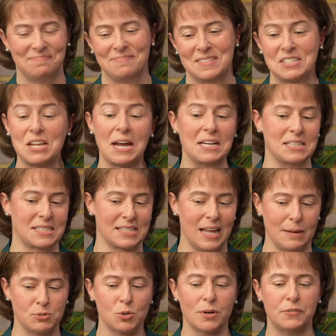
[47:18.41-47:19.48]
science
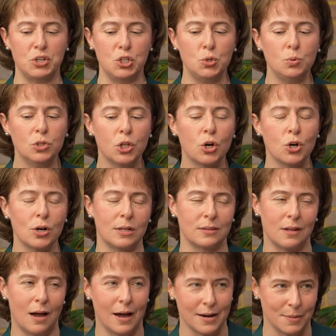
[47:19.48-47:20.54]
labs or whatever, you learn a lot